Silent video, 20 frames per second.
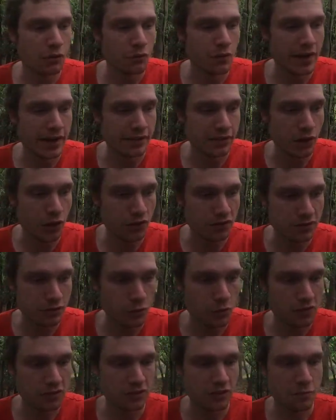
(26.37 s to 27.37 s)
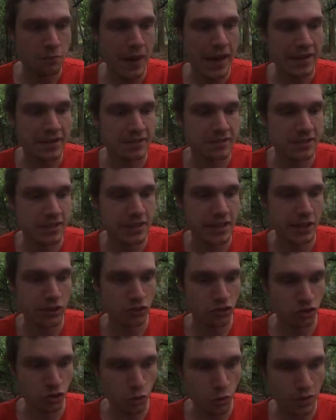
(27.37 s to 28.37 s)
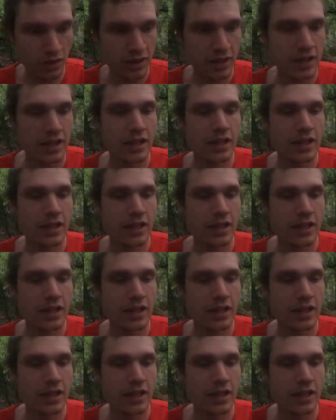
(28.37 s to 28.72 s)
We had goal scores of Patterson and Shaw.